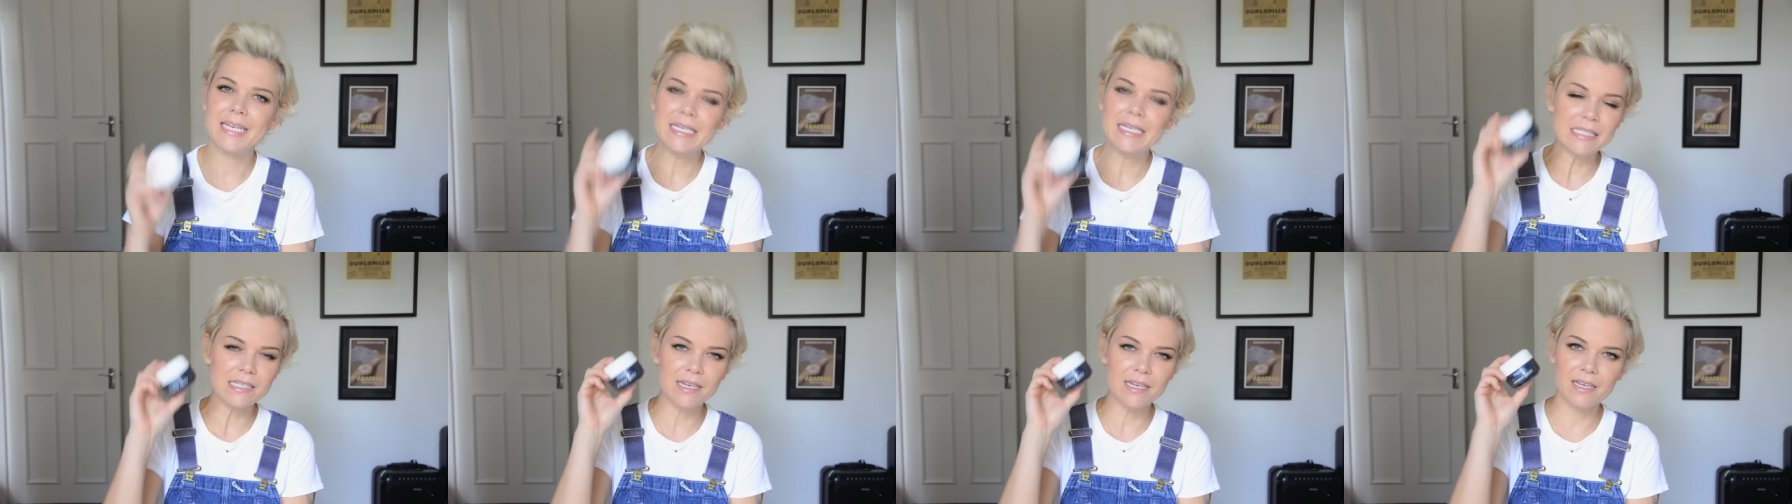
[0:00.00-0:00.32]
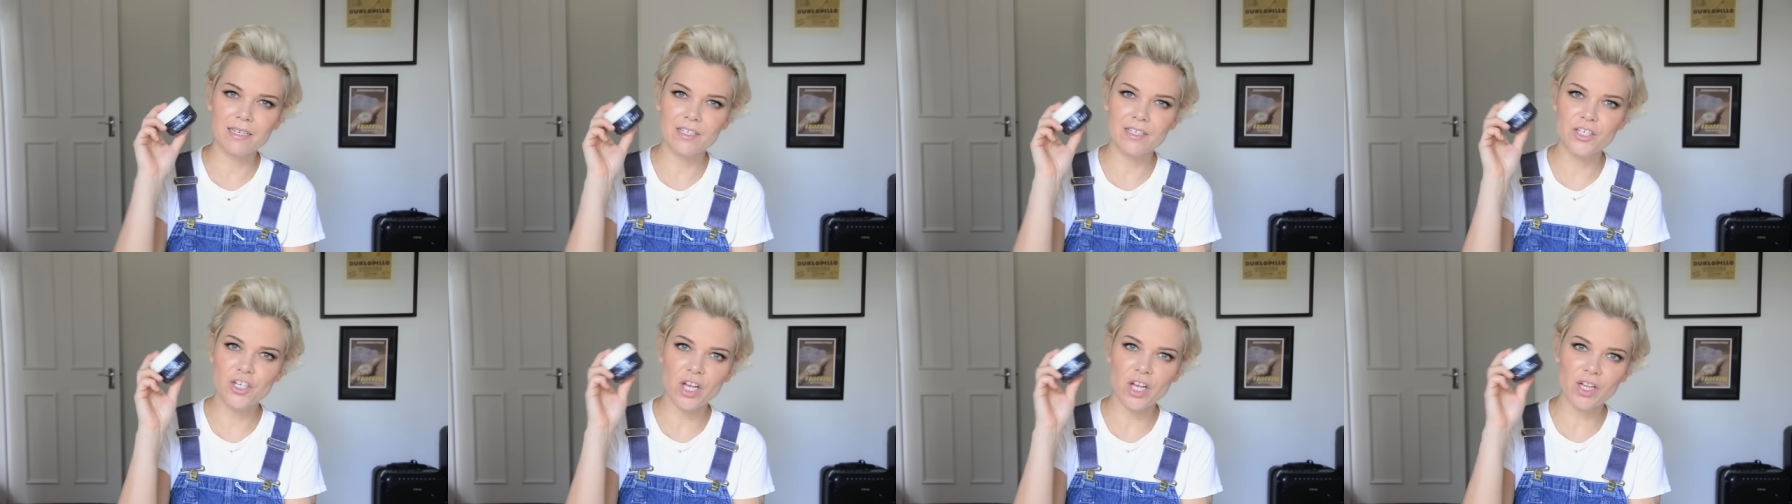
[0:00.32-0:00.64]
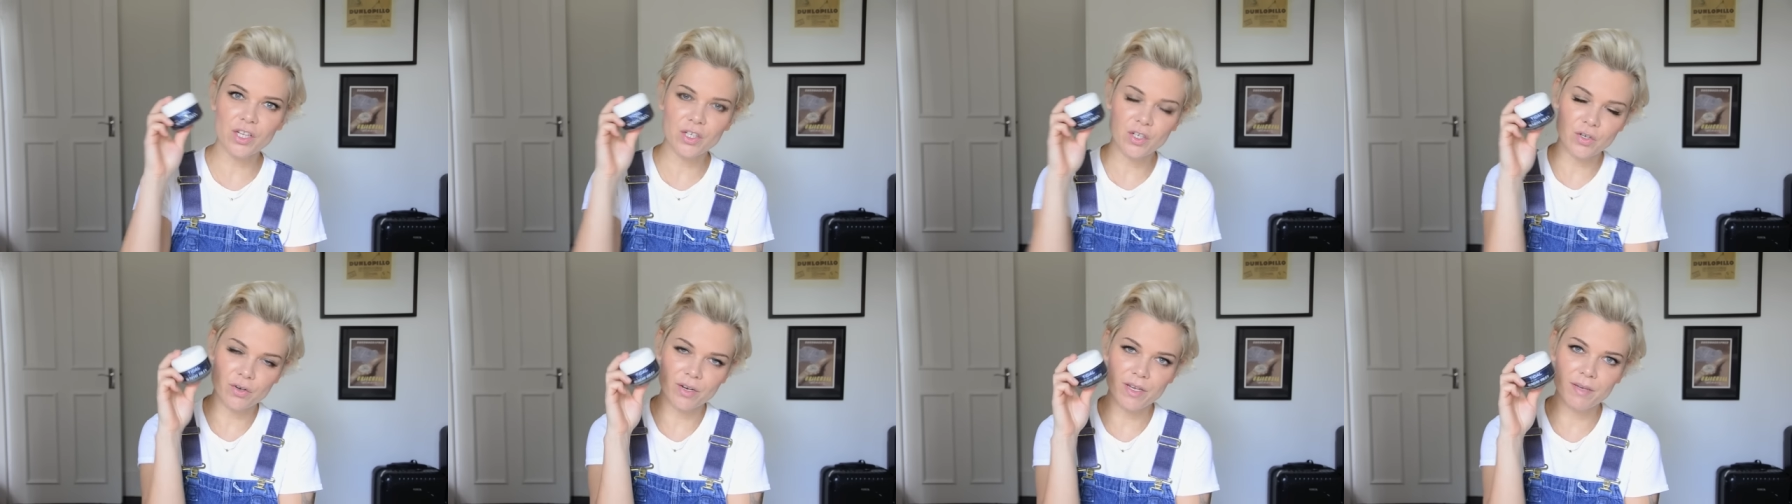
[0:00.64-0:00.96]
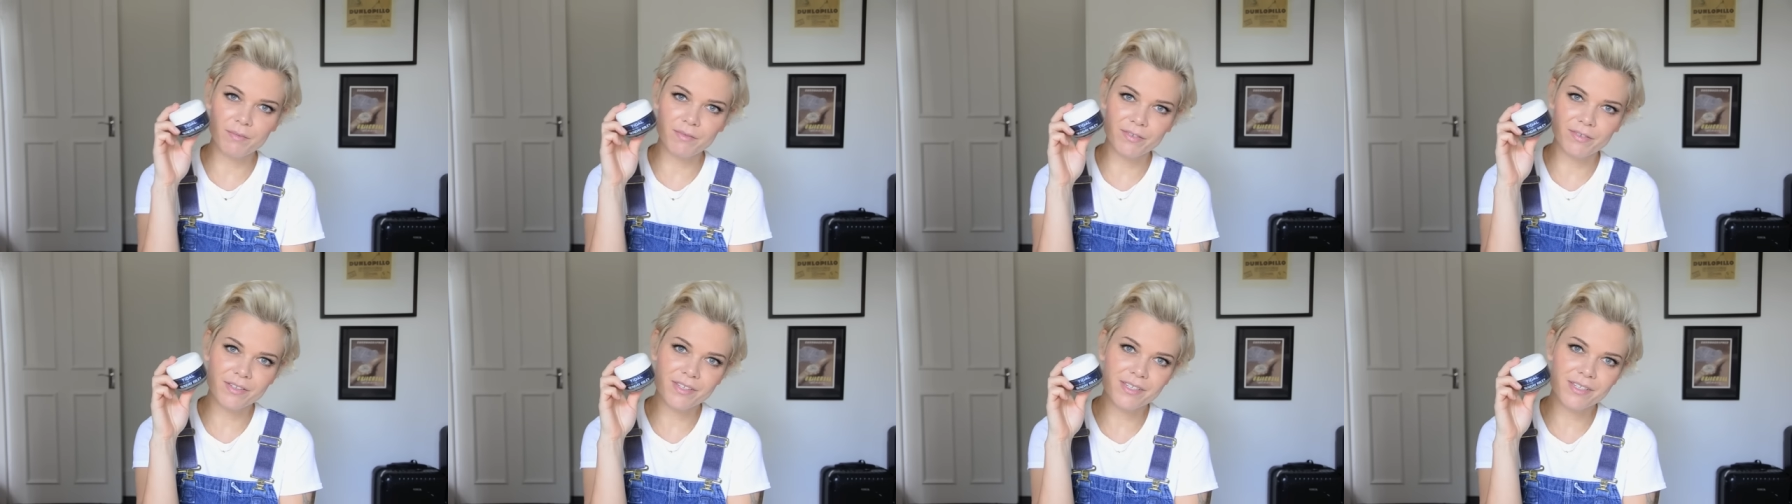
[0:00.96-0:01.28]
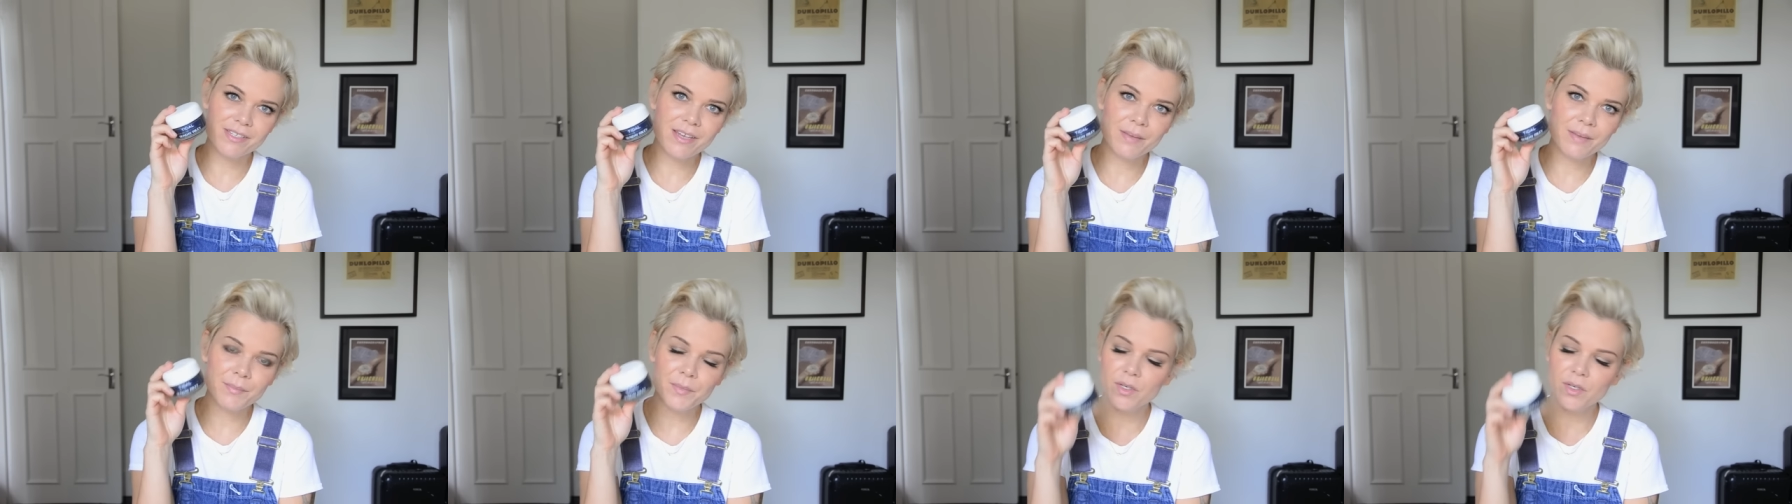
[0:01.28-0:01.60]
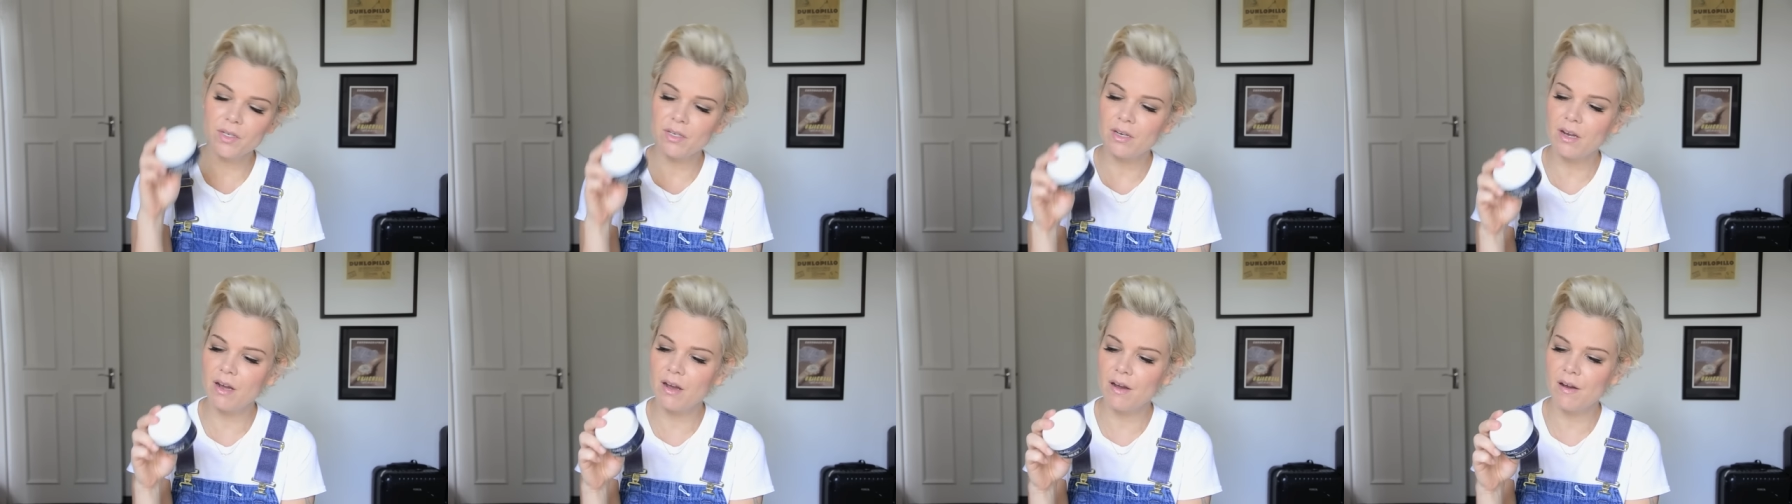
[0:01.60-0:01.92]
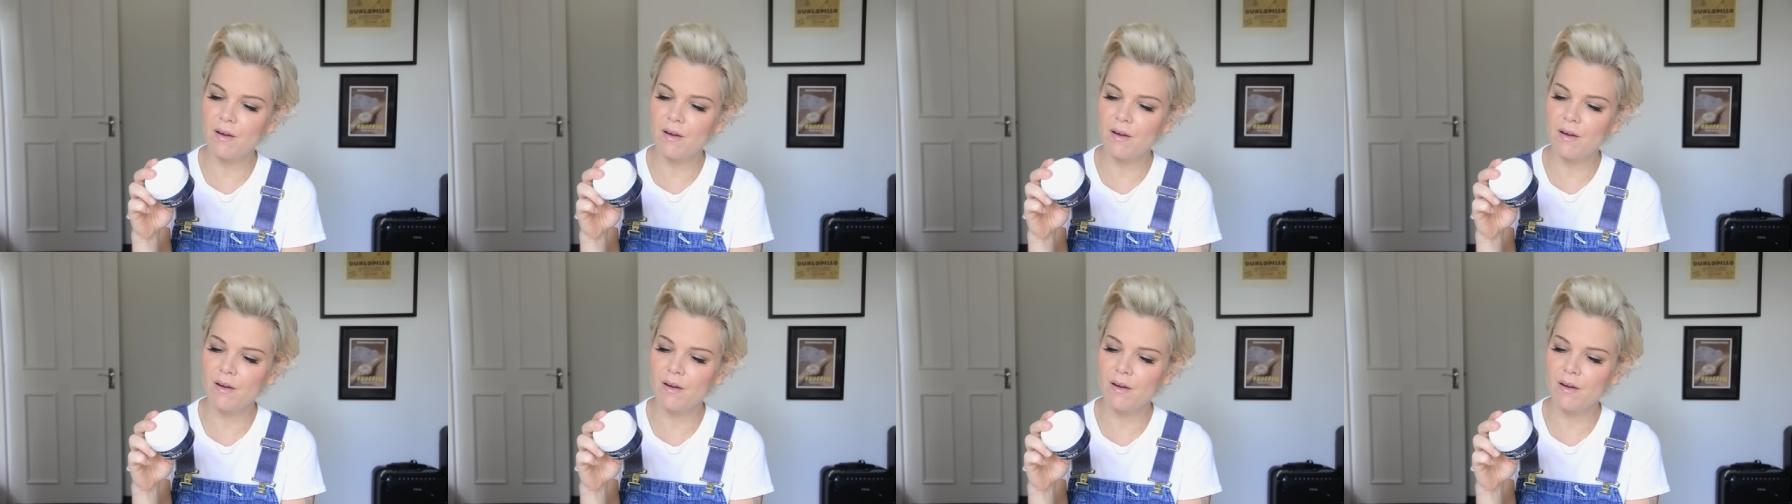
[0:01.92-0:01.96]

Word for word: It's like a gel cream for the summer